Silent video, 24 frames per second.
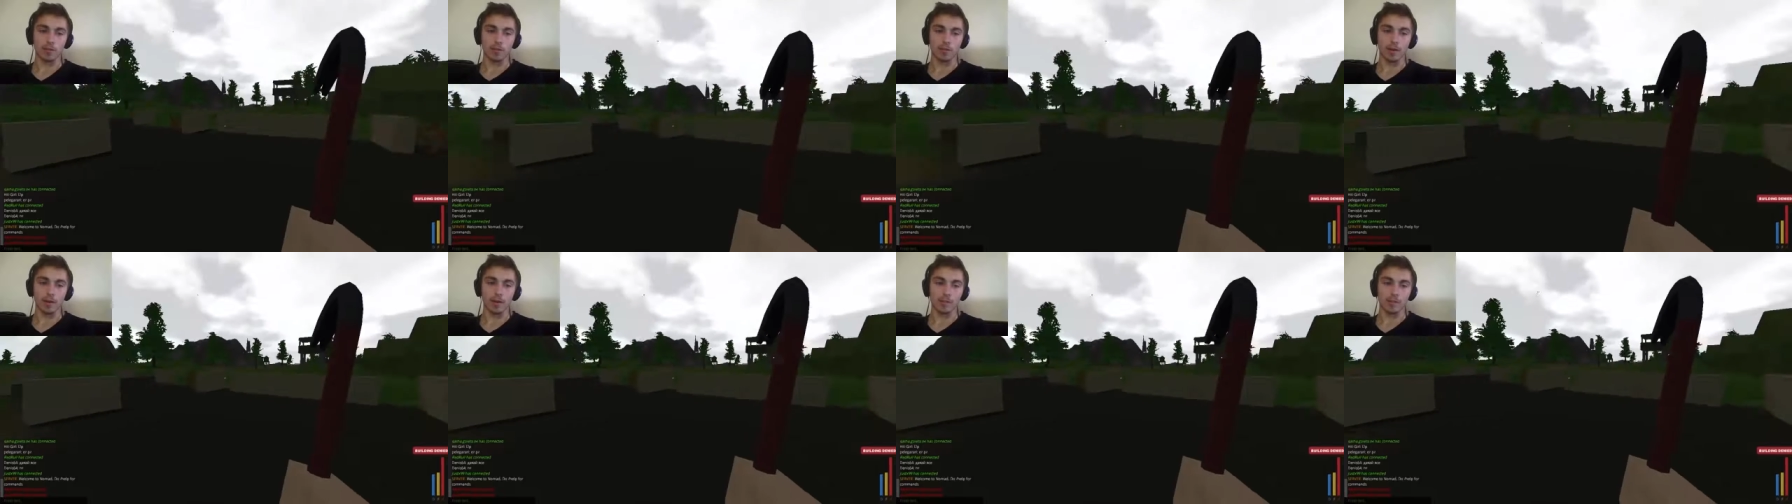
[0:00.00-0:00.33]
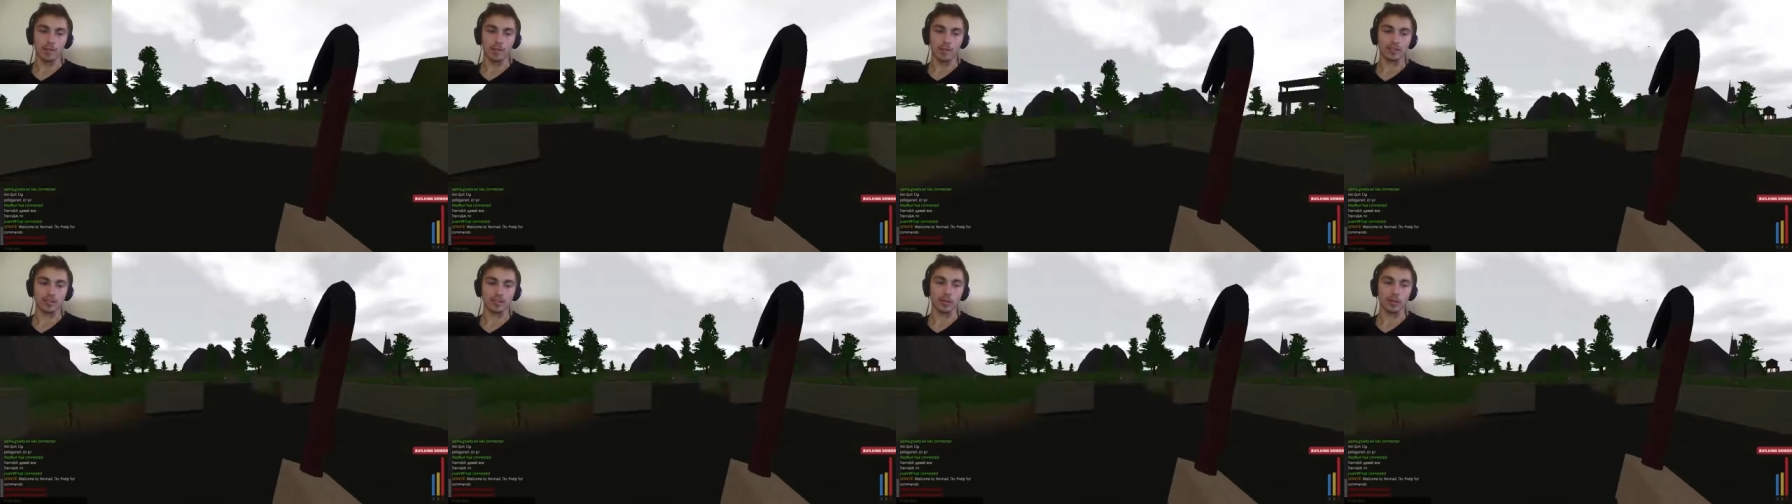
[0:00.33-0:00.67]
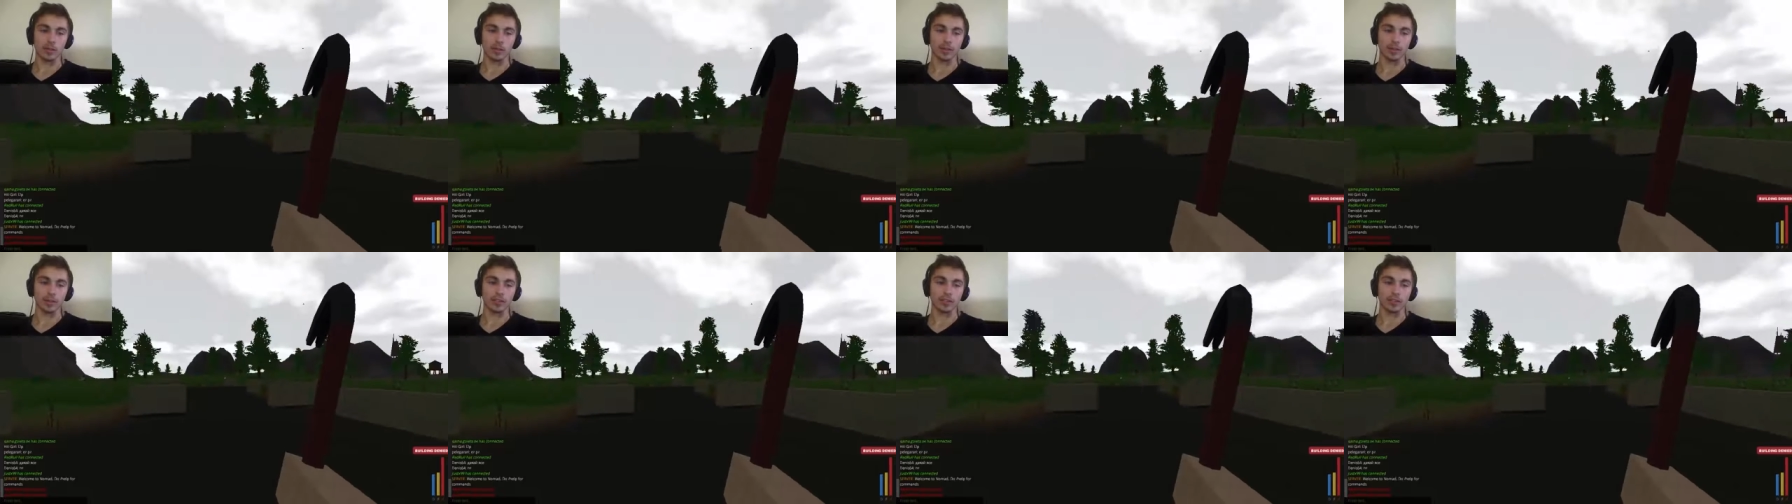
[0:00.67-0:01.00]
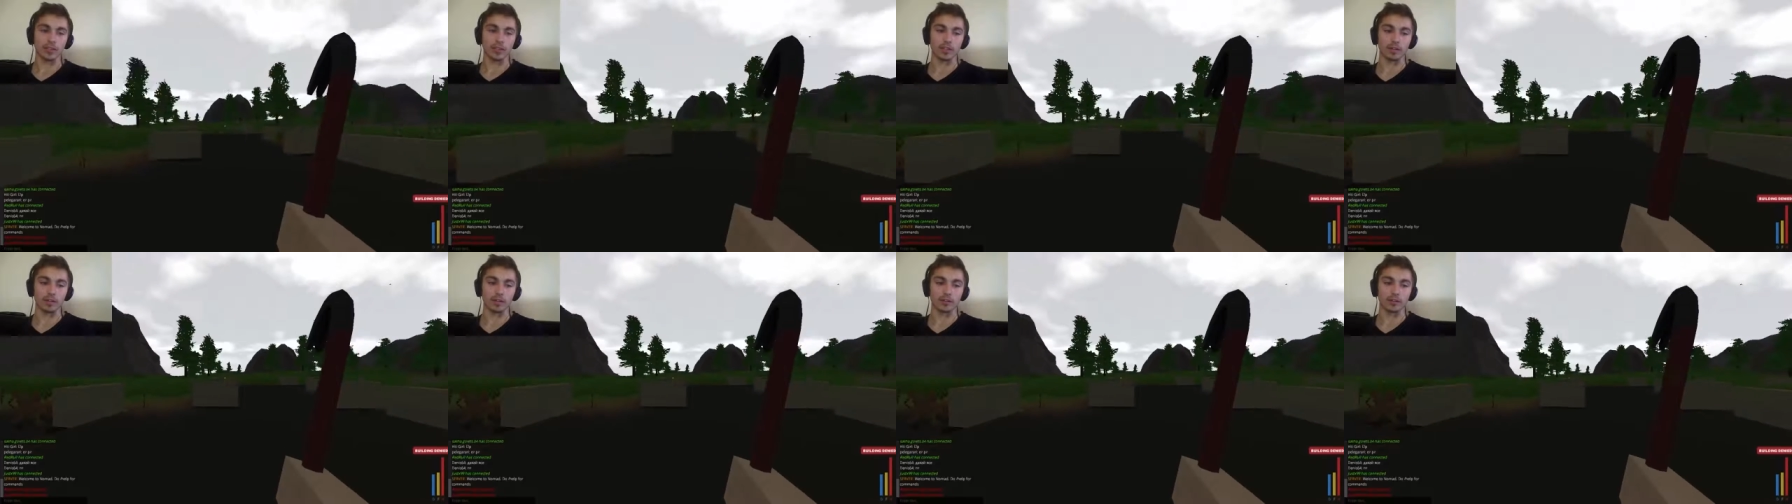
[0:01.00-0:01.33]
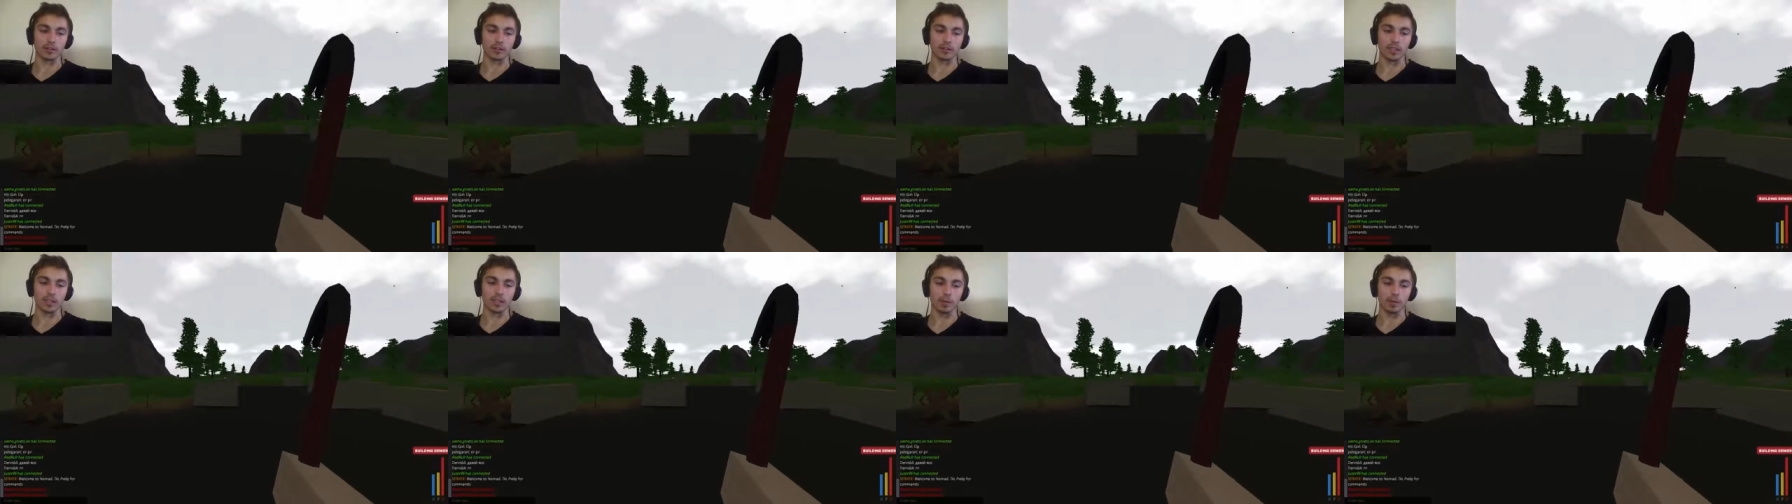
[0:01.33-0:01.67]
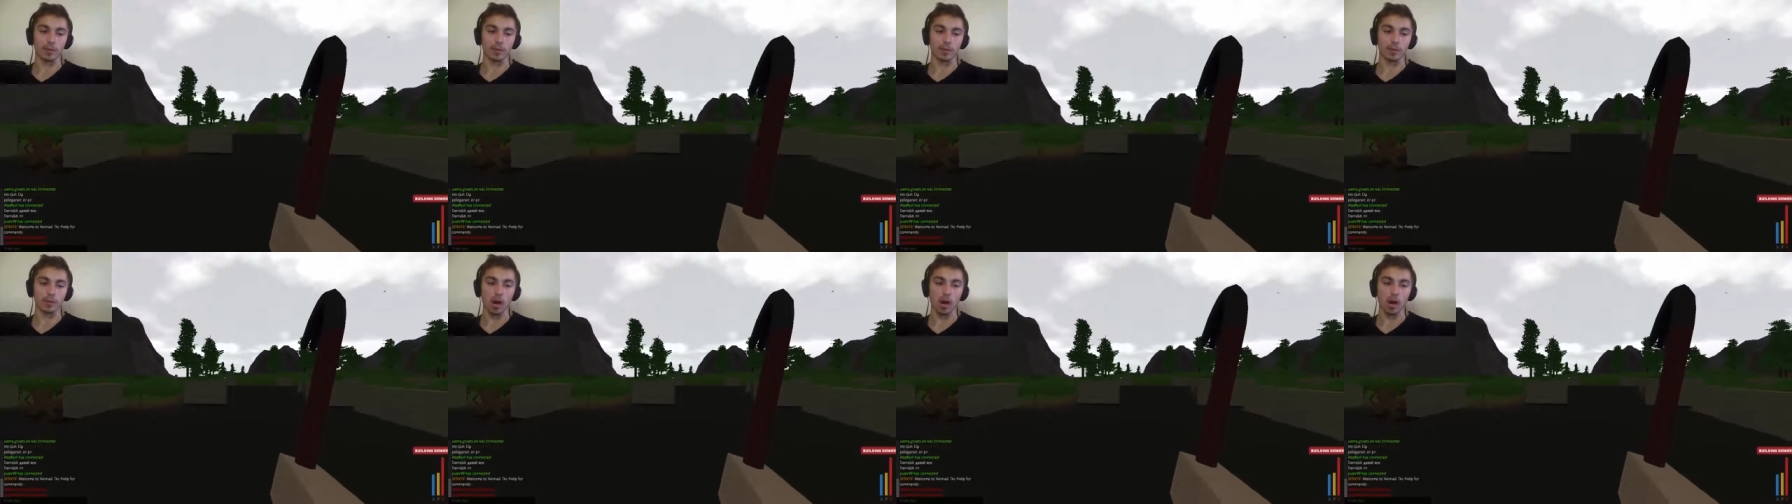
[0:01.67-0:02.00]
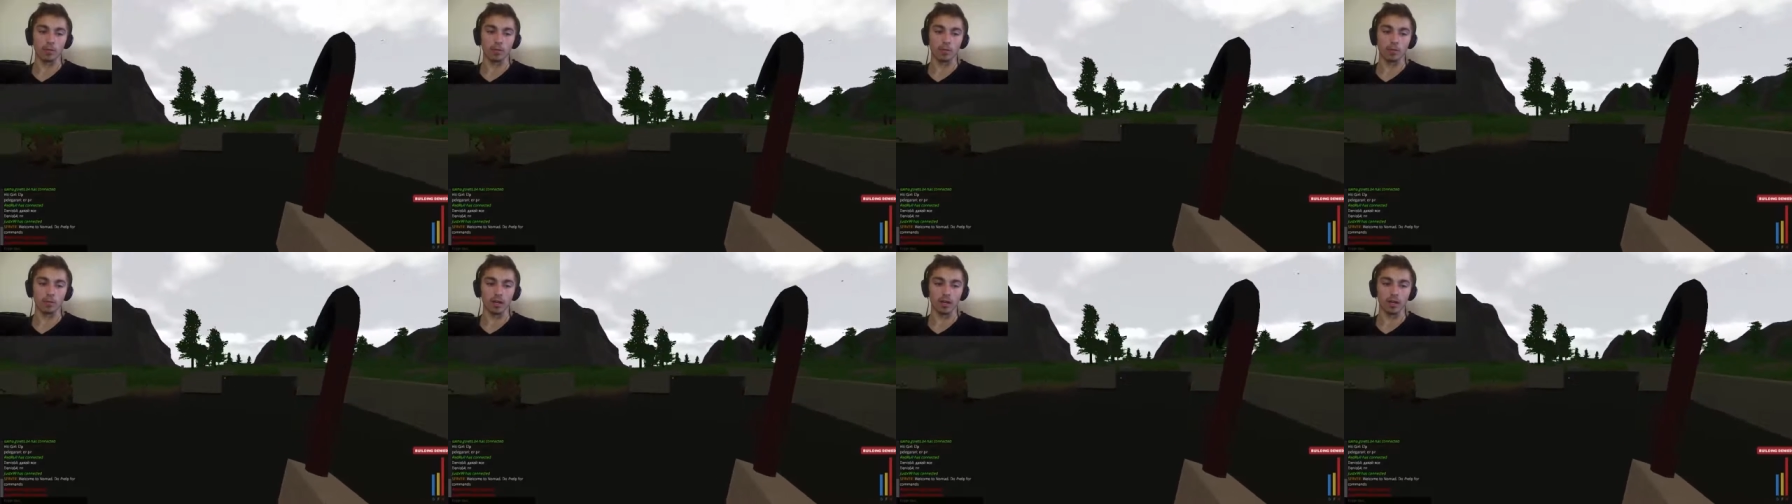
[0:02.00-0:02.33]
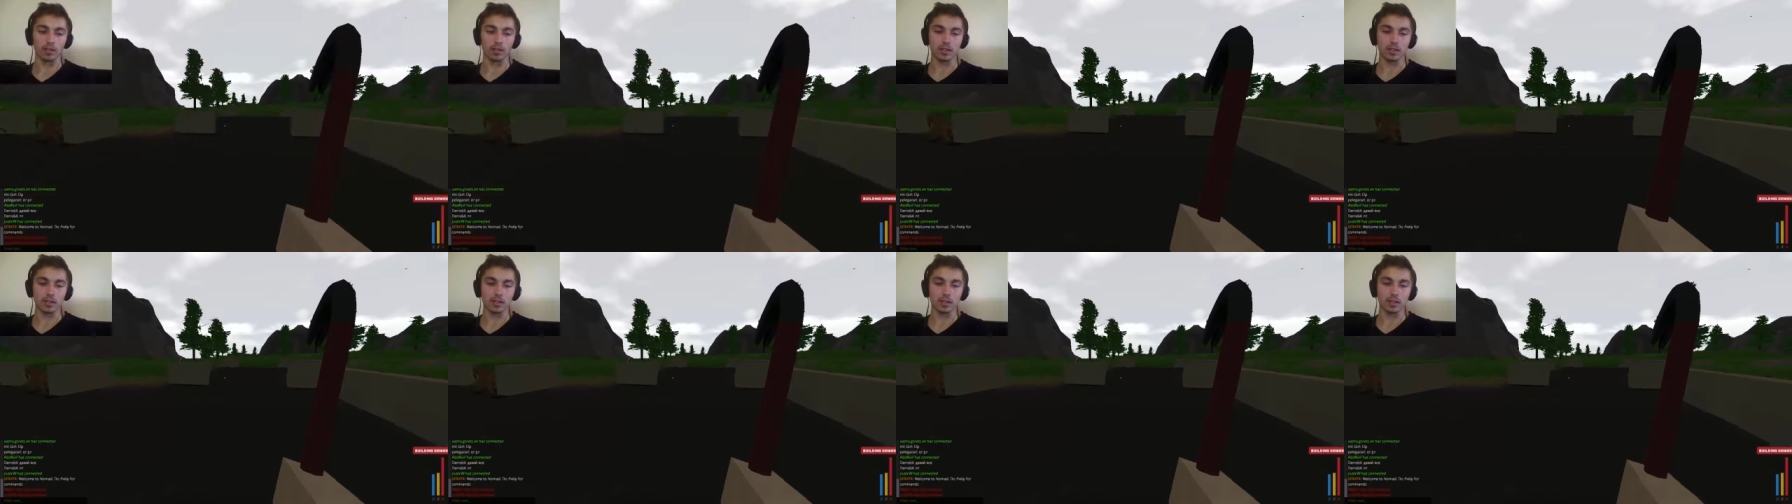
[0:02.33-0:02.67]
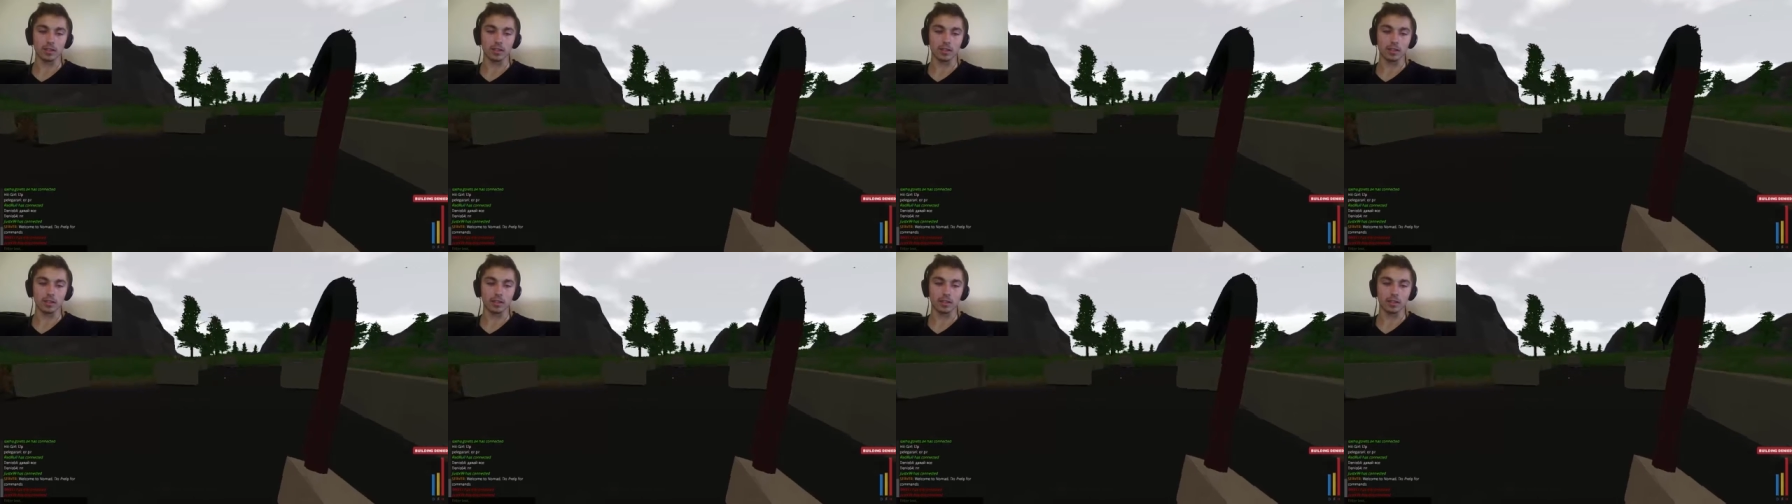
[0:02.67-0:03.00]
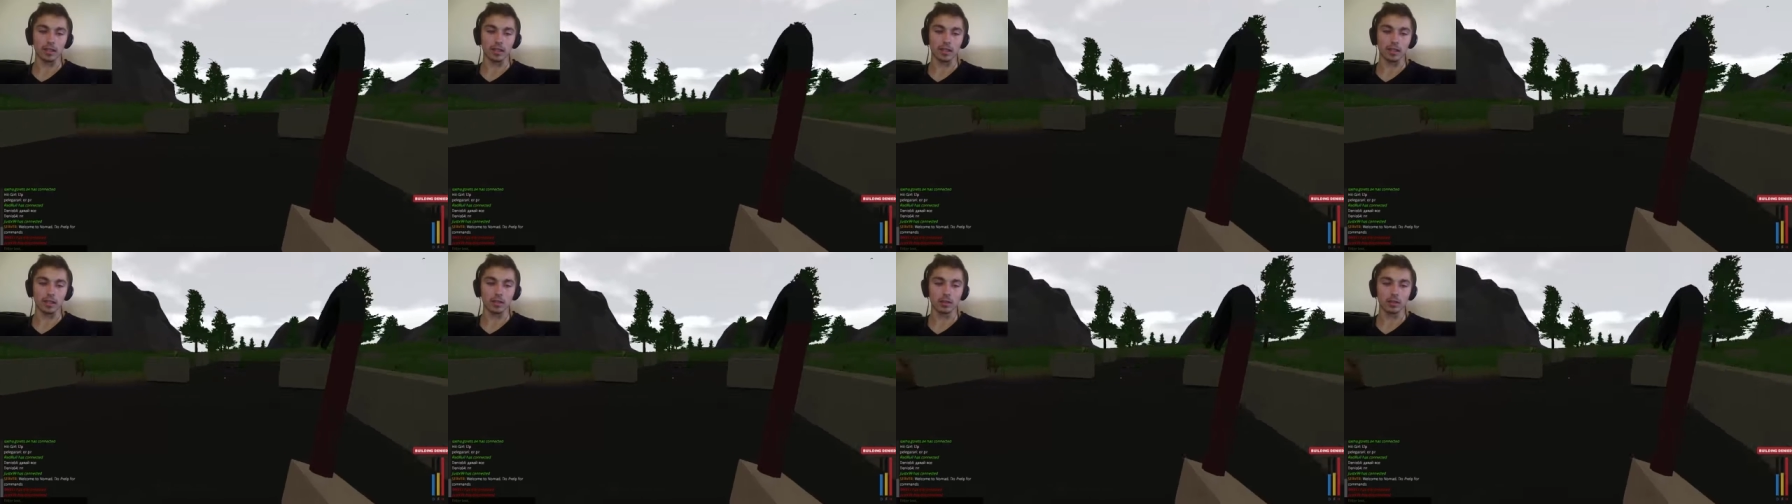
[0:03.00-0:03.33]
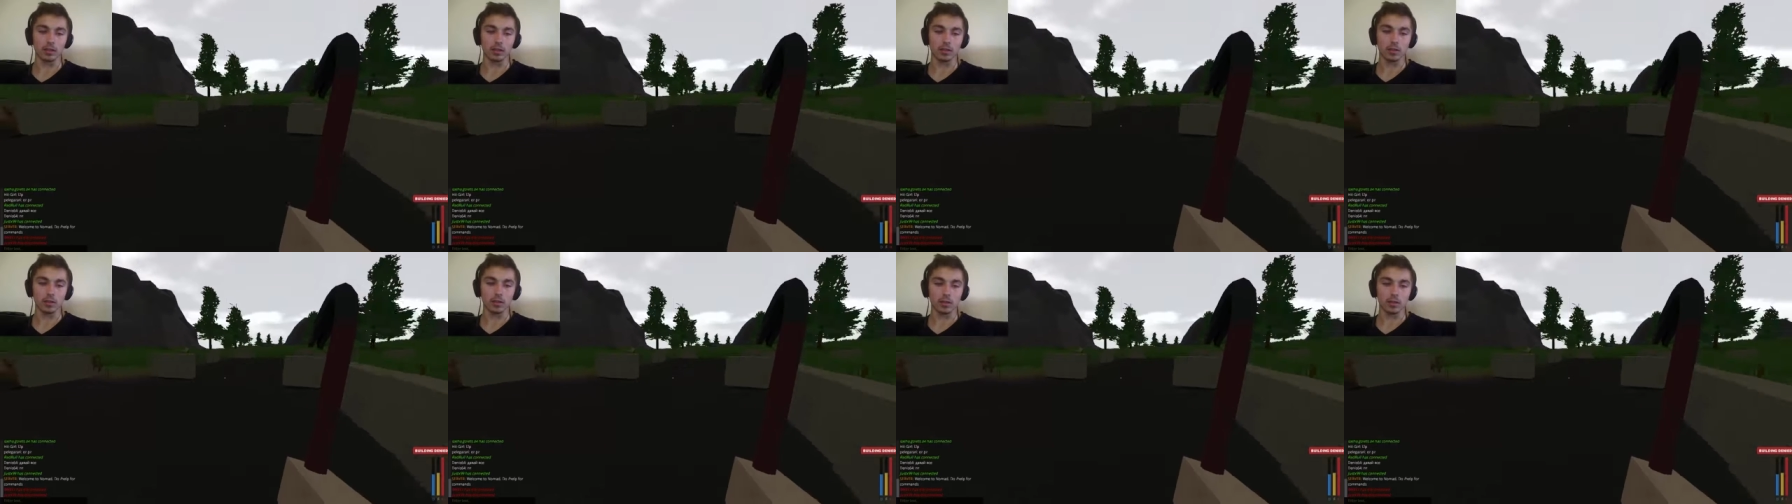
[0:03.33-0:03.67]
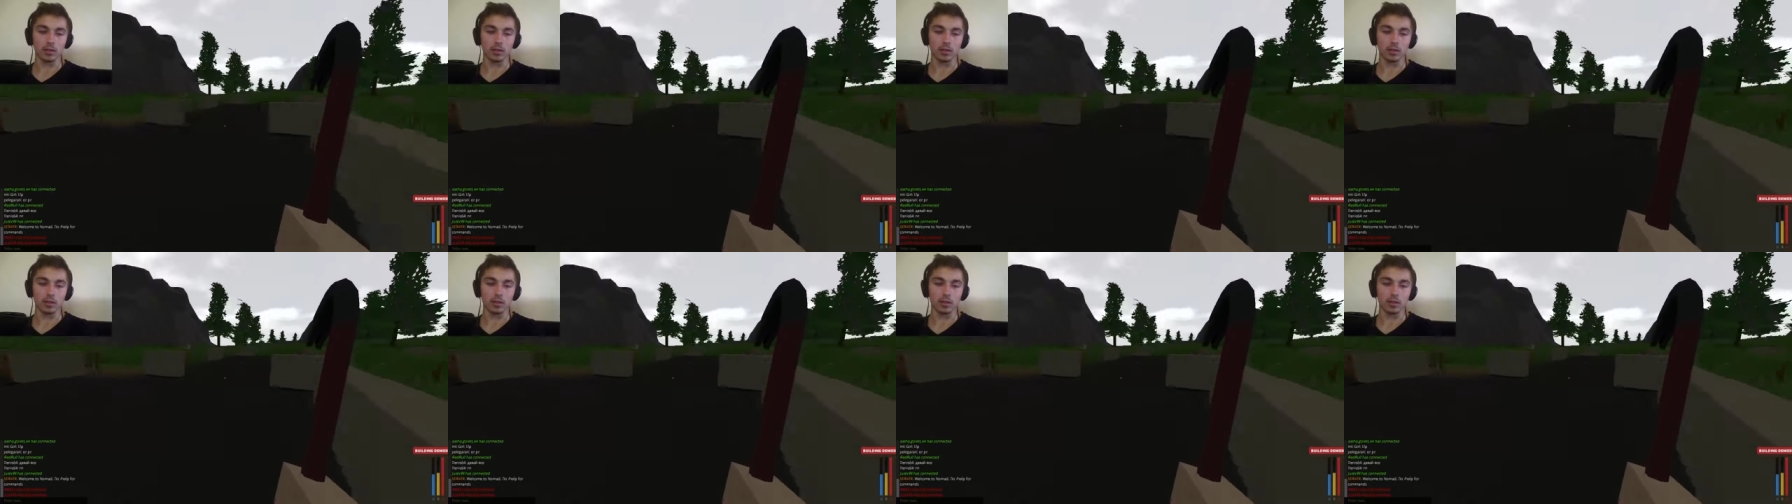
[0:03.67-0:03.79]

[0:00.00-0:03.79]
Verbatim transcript: I'd be very pissed off if I turn around and just see it. Oh, fuck. Hello.